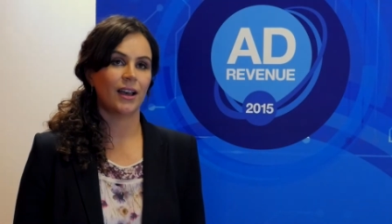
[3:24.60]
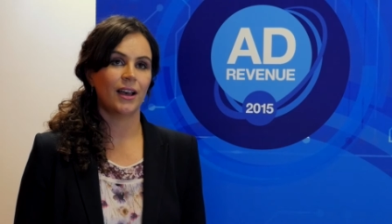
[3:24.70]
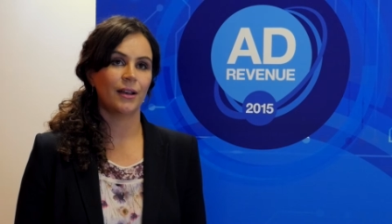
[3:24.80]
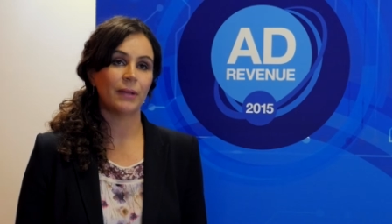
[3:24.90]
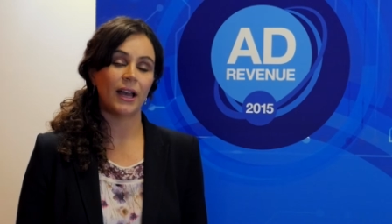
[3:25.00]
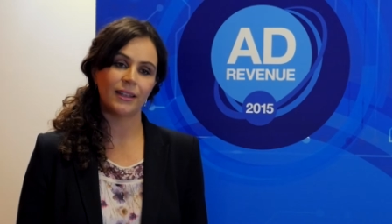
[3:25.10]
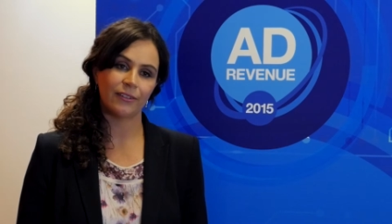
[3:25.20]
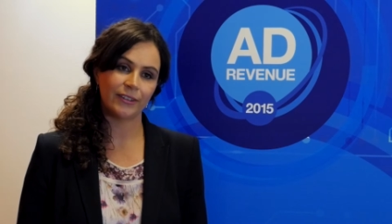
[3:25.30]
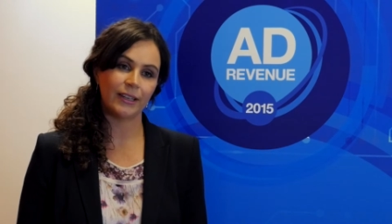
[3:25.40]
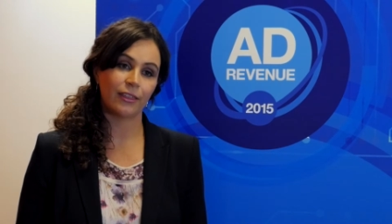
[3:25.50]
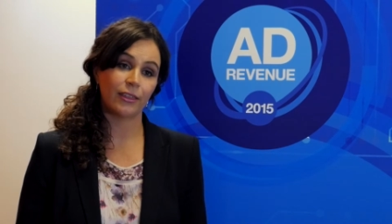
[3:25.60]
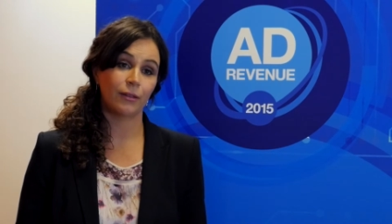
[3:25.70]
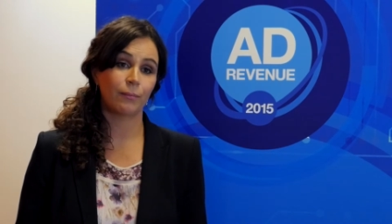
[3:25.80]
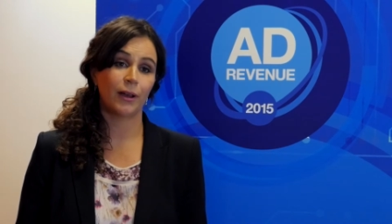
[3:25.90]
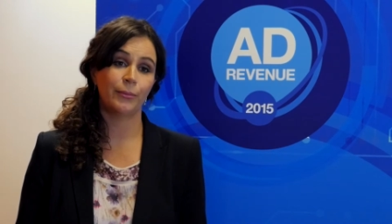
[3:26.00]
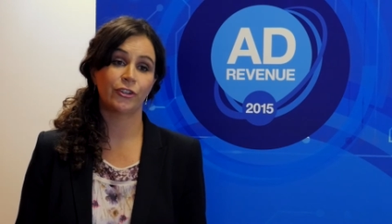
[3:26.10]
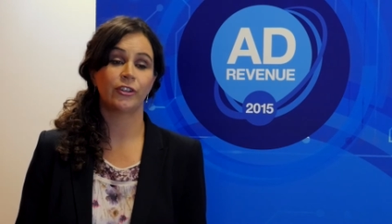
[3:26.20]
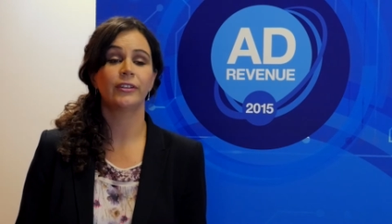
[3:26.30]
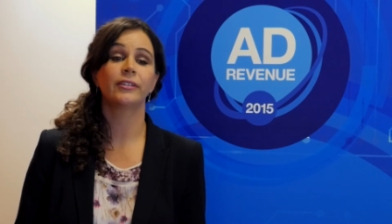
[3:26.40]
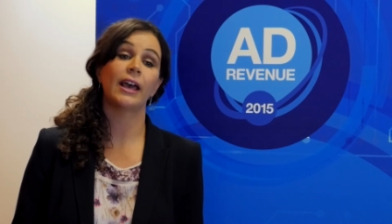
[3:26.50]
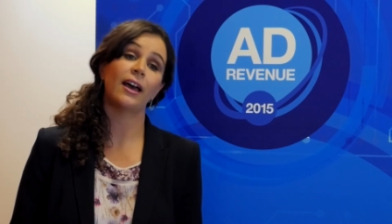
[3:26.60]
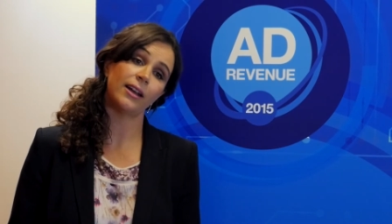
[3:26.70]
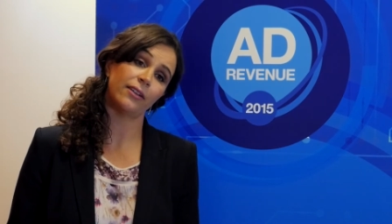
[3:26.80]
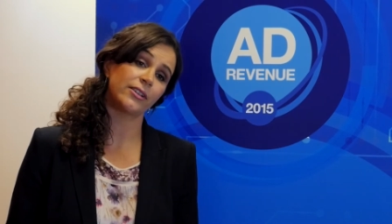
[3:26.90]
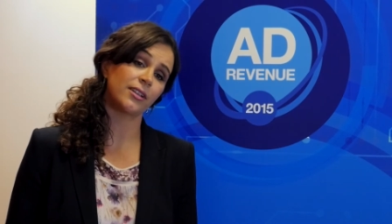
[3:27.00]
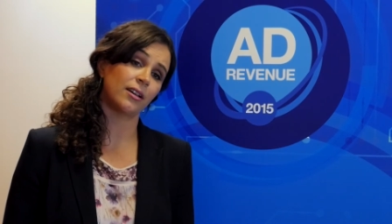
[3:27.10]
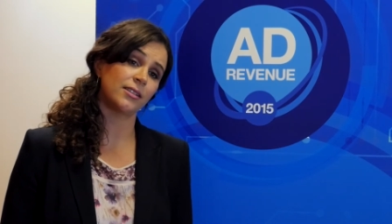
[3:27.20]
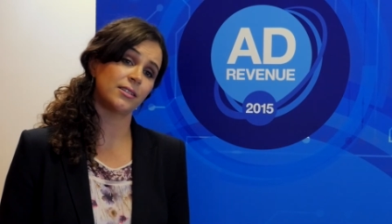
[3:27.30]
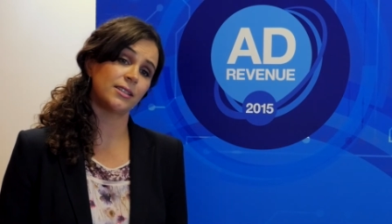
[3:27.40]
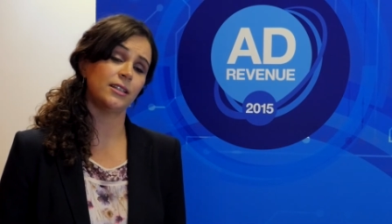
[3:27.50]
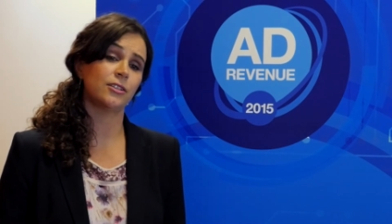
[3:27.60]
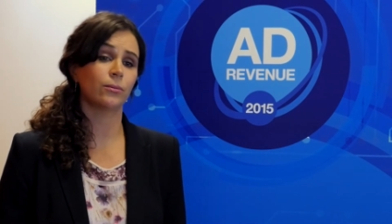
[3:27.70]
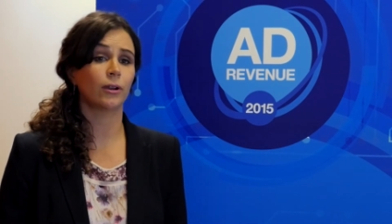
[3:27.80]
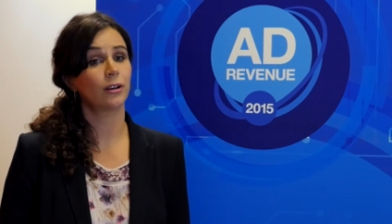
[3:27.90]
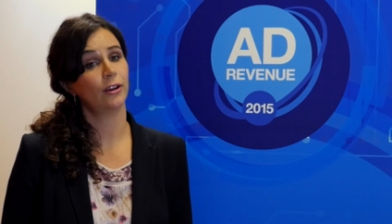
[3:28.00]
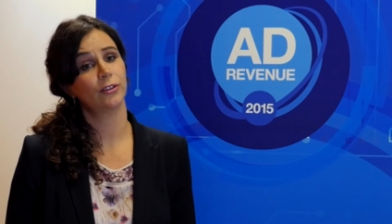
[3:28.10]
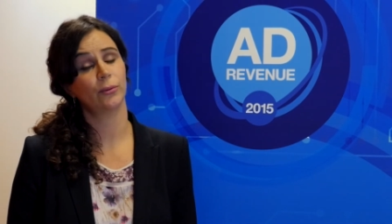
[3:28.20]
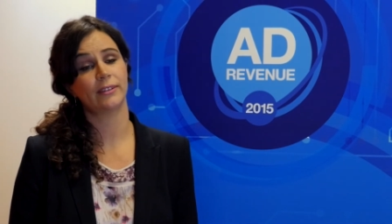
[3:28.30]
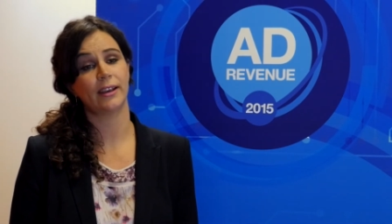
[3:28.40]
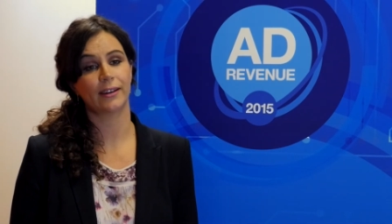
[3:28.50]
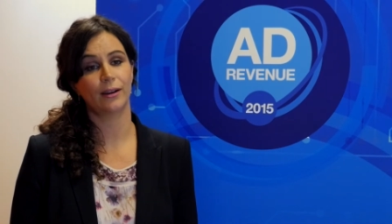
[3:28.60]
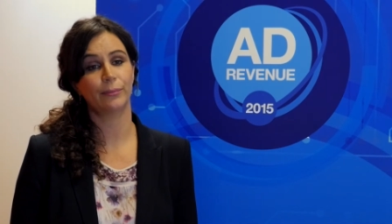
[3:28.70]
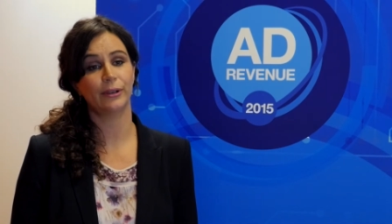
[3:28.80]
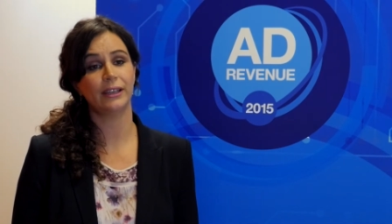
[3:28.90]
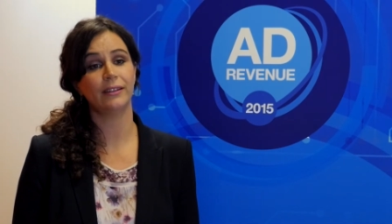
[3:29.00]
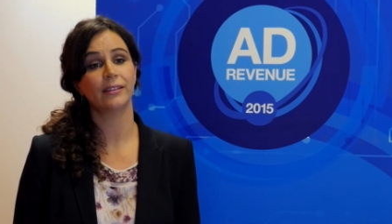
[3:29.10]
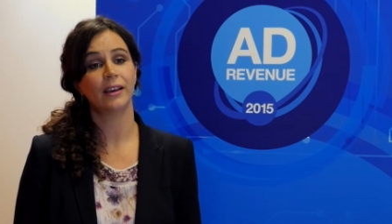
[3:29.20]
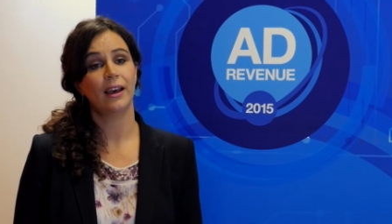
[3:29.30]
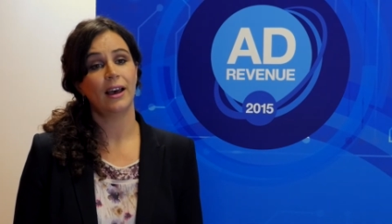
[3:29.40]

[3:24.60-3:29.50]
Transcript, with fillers: Um, I definitely think publishers and advertisers need to work closer with tech companies.